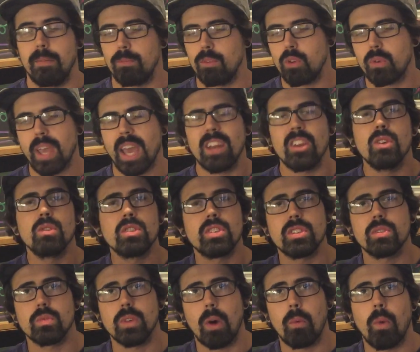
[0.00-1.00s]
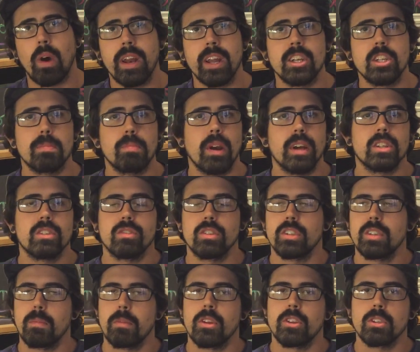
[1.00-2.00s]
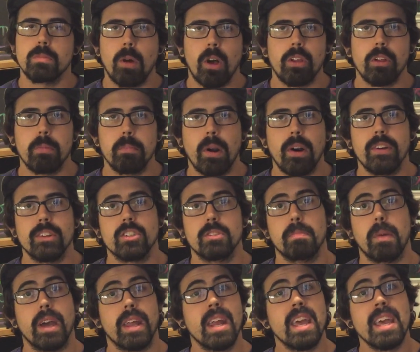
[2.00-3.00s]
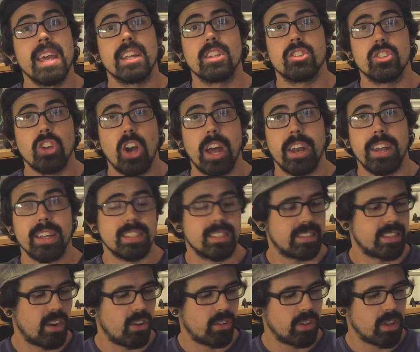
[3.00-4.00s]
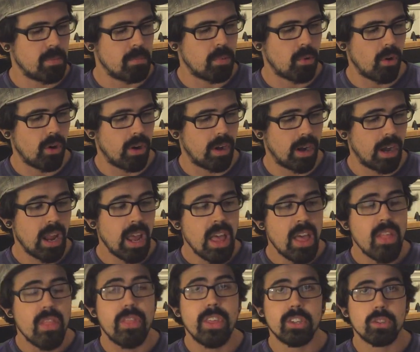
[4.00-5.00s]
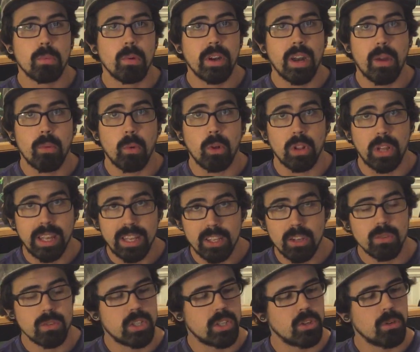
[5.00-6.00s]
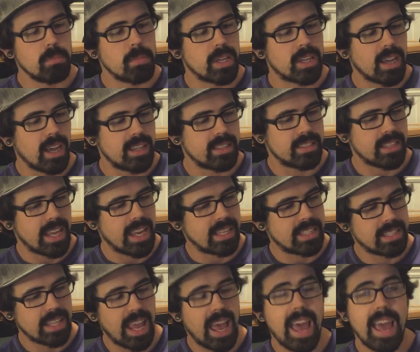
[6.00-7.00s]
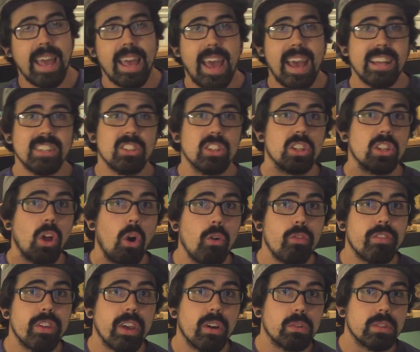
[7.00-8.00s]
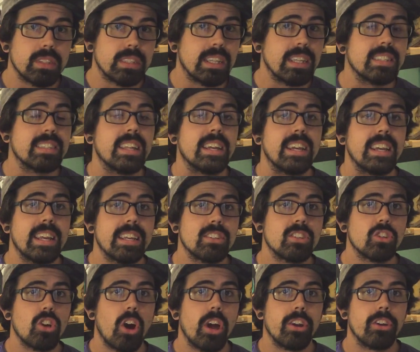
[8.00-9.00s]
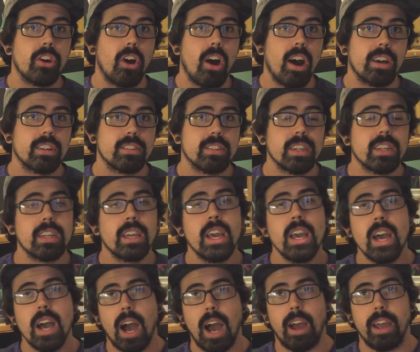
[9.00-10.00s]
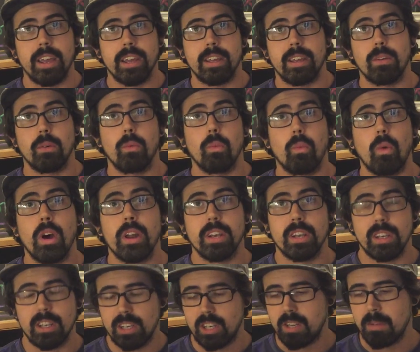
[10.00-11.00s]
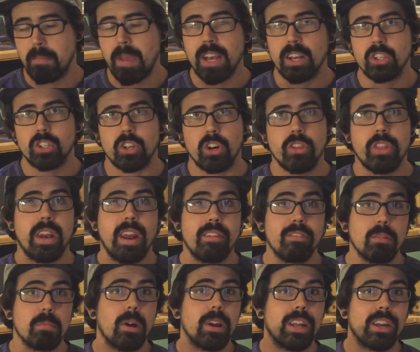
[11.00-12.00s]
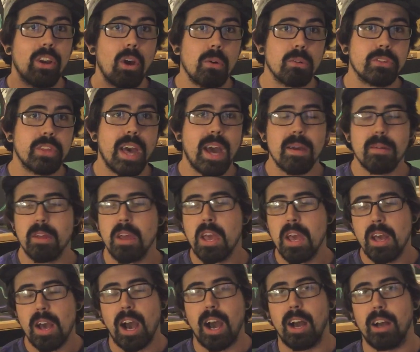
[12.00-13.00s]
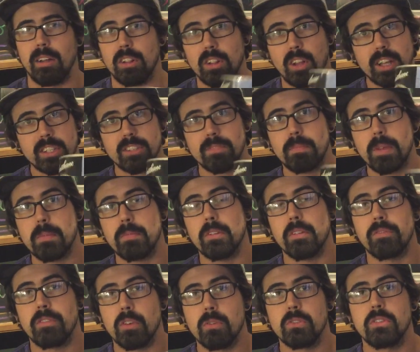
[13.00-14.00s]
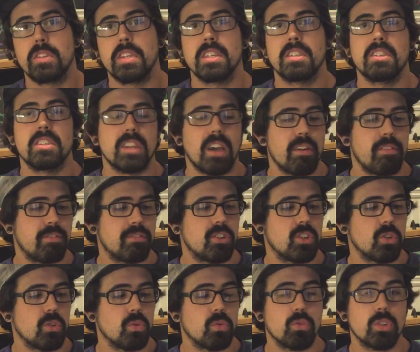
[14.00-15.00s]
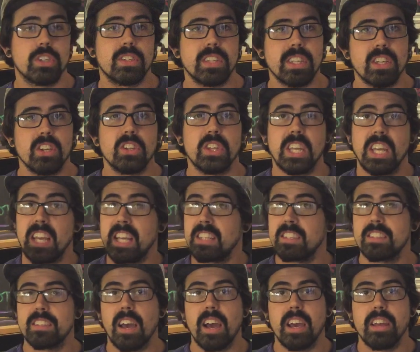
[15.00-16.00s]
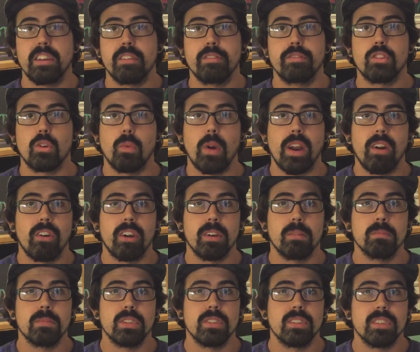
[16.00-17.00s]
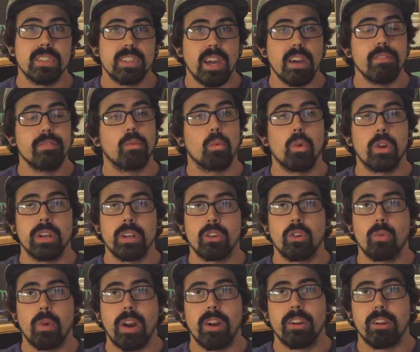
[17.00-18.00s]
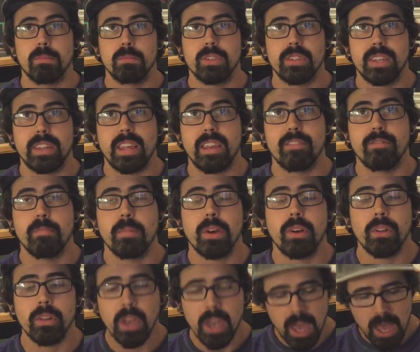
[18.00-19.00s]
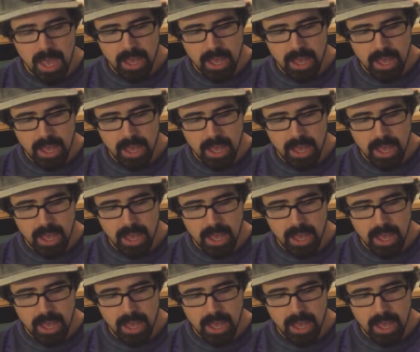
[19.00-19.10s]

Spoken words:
You can use a 1-inch brush for some of the smaller parts, but it's not necessarily important. This one I will link you to because it has low VOCs and it is non-toxic. I want to make sure that everybody knows that. Lots of people have used this stuff to seal the inside of terrariums and stuff, wooden terrariums that they've built.